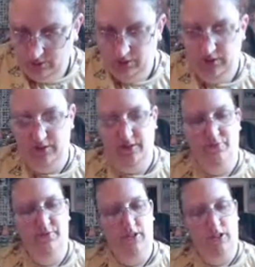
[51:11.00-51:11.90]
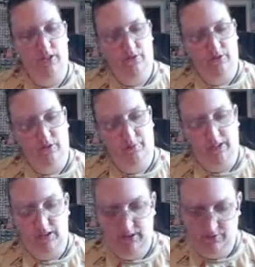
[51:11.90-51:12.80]
It's definitely not acrylic
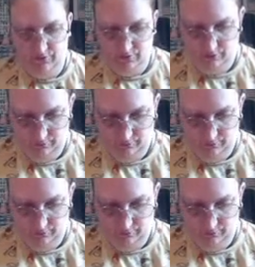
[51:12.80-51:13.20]
paint, that's for sure.